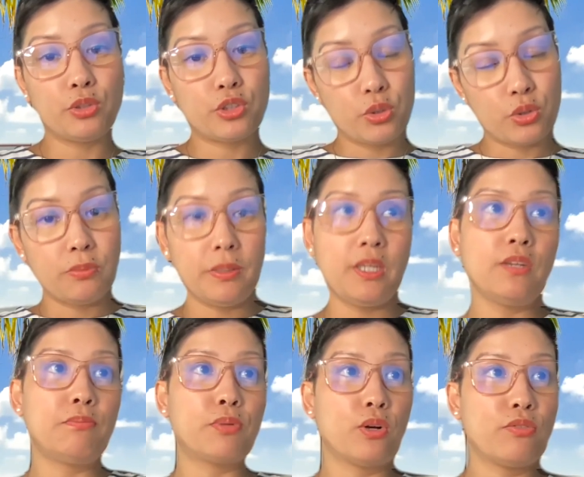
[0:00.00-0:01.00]
social media
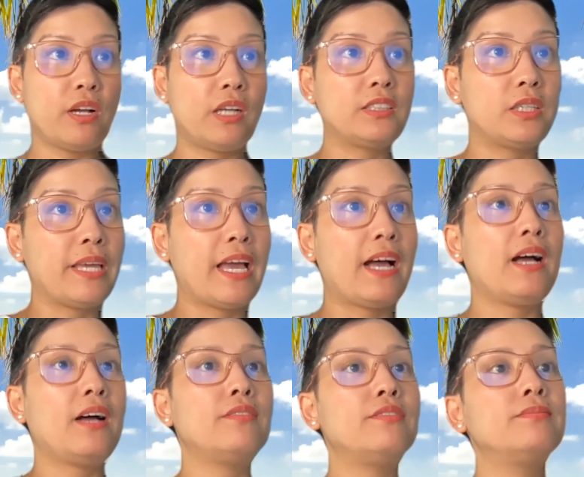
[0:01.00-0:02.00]
profiles that we
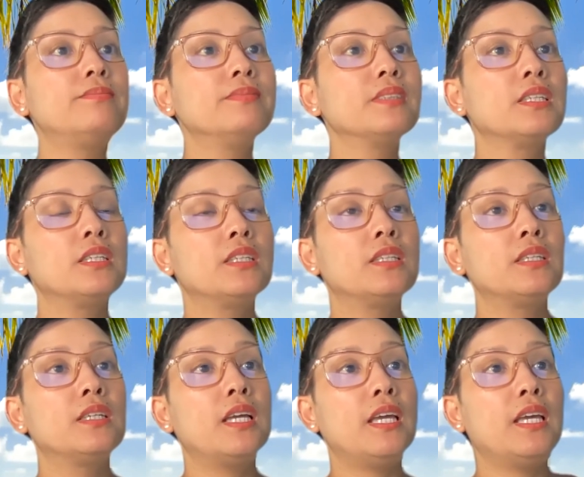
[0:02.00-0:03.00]
have.
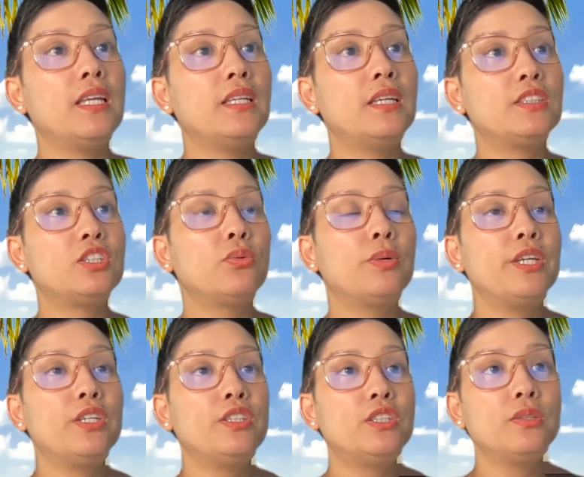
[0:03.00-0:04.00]
And so what
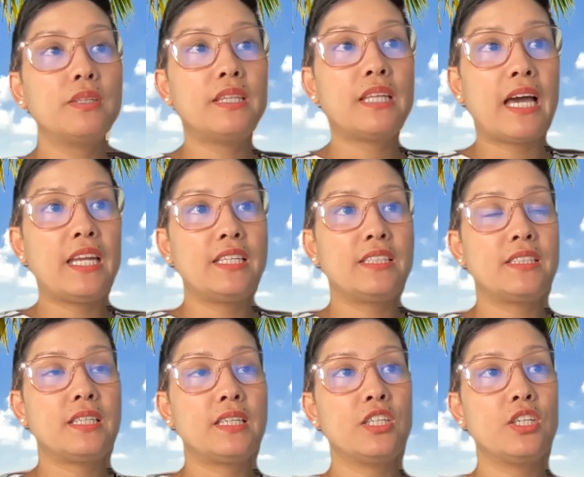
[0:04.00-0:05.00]
you do with that
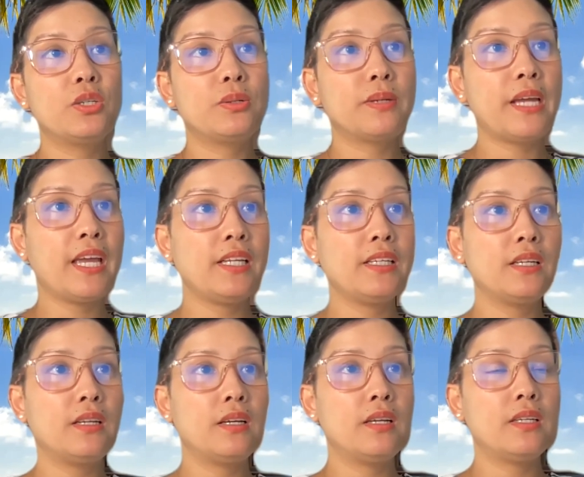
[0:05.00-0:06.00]
is you create
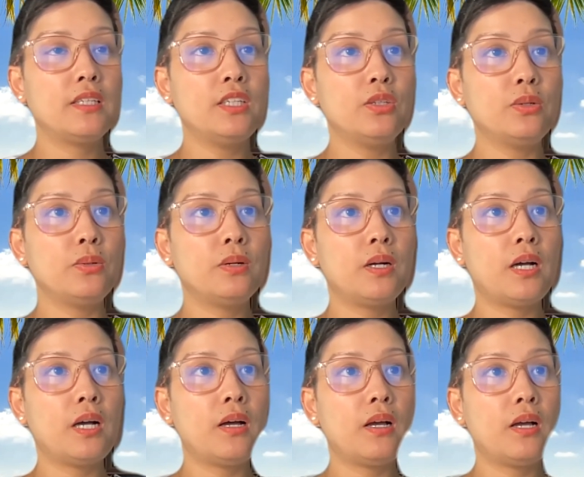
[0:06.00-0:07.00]

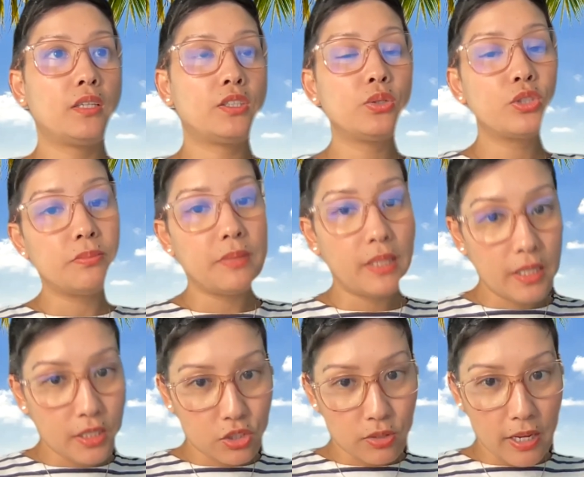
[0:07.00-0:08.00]
a social
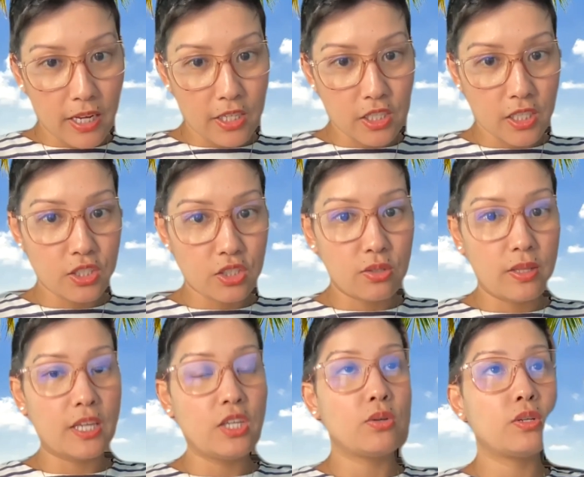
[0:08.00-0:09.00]
media strategy so
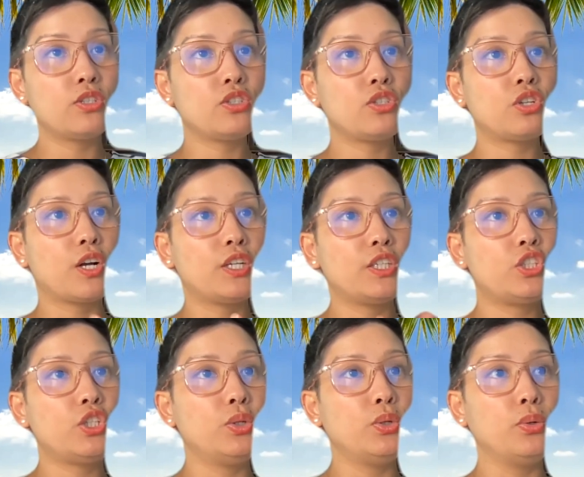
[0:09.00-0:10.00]
that you can start
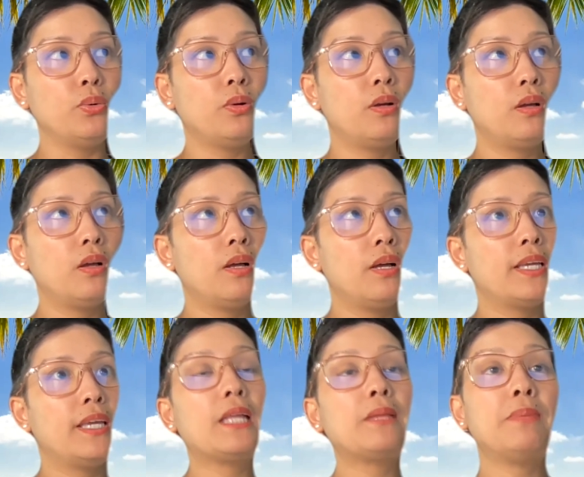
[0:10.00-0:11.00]
to
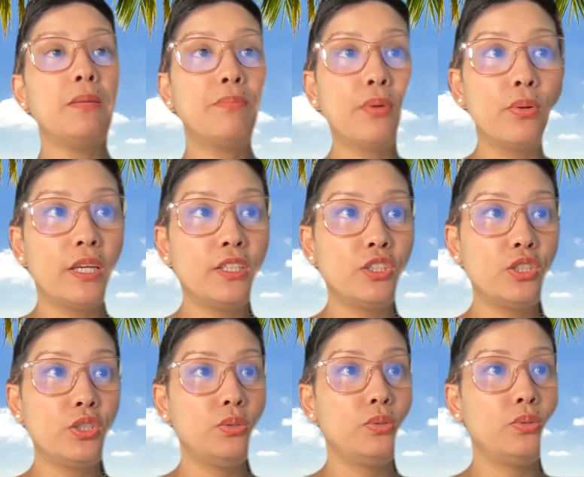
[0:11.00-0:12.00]
get people
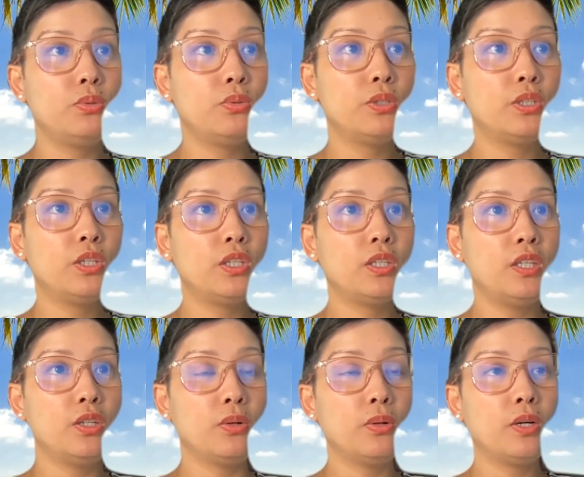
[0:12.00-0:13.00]
into
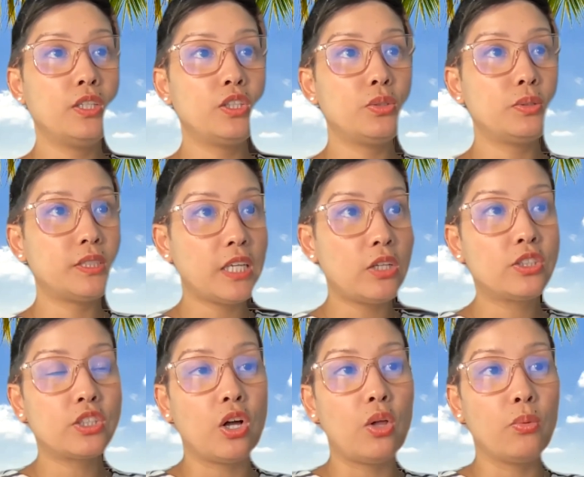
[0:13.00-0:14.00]
a sales
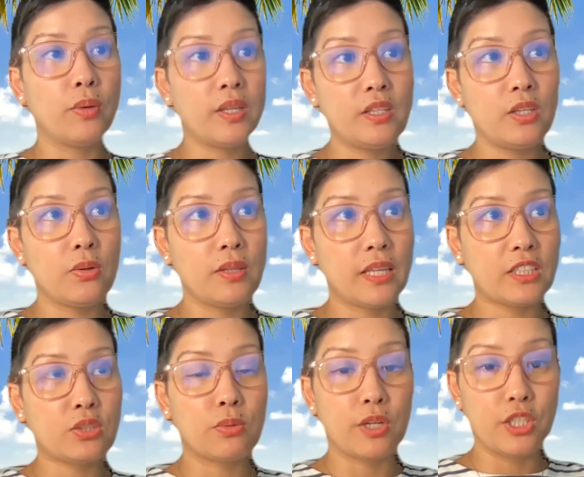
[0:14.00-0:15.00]
call with you. And
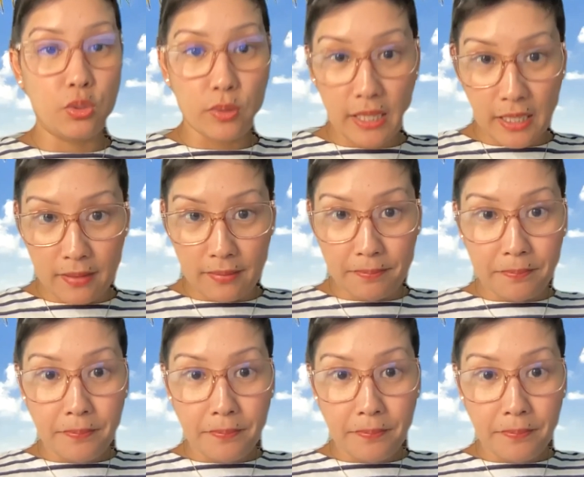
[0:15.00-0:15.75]
that's where you can